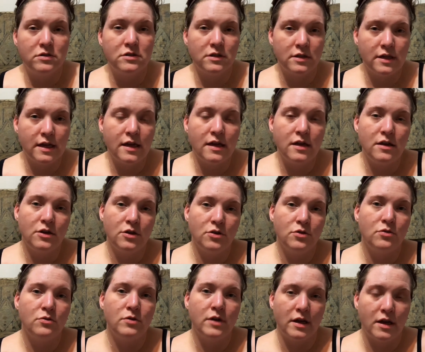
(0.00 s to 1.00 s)
you
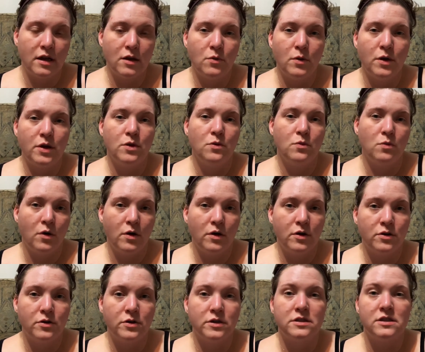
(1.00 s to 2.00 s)
getting what you want, or it's
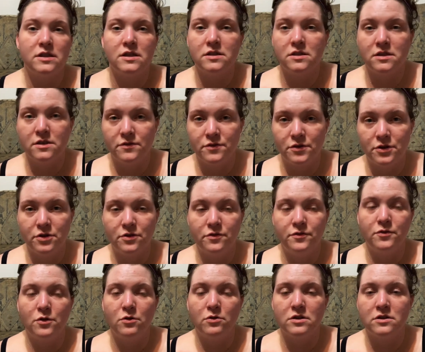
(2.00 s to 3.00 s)
easy for you to focus
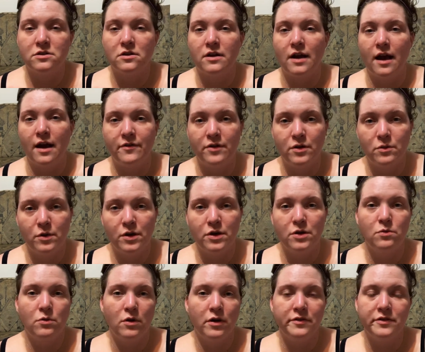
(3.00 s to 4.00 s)
on having what you want,
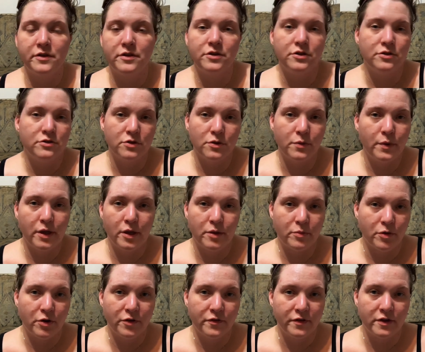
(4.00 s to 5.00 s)
then you're doing it
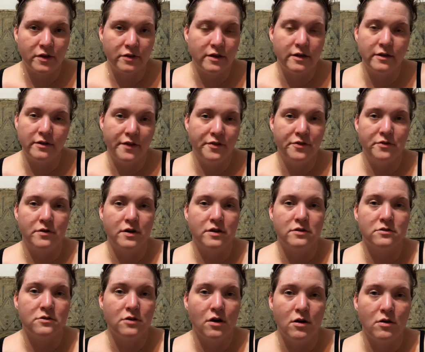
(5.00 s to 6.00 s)
perfectly. Let the rest
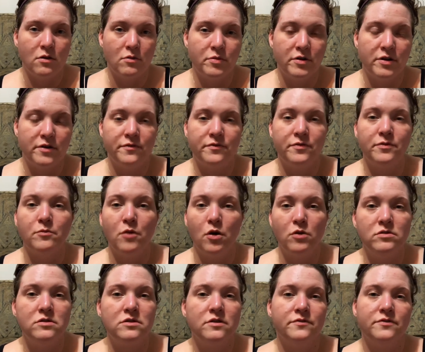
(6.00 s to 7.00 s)
go. But if most of the
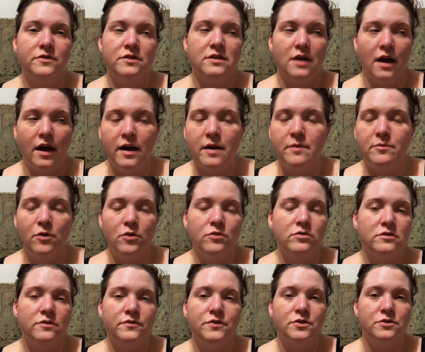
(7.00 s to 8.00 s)
time, most of your
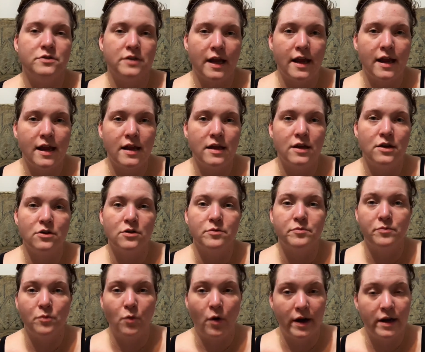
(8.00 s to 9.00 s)
day, you're
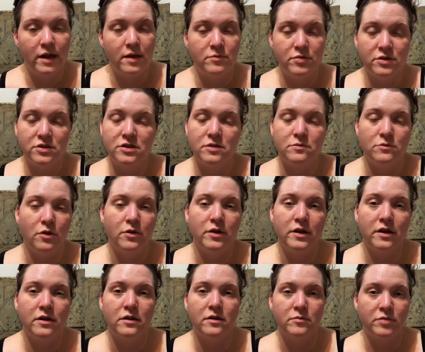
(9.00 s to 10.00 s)
whining, bitching, moaning, and
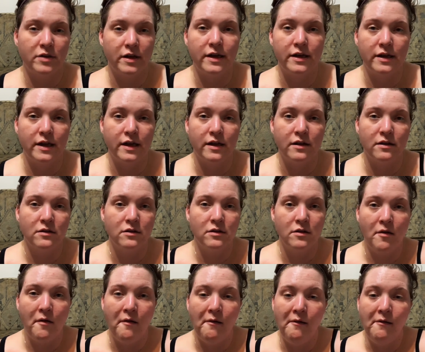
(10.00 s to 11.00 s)
complaining,
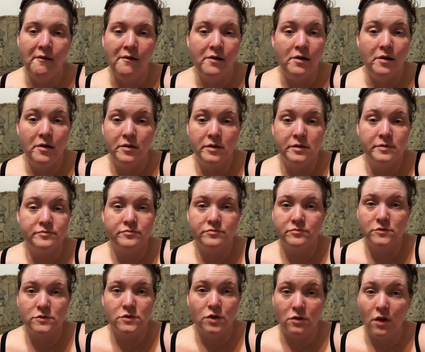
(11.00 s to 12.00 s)
the
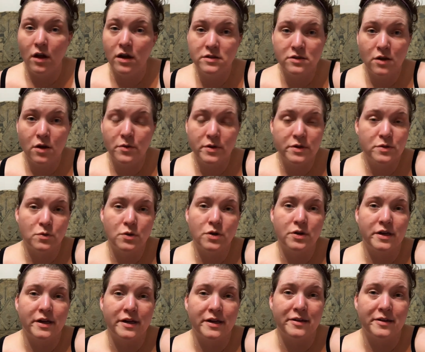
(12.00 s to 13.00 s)
law is always working.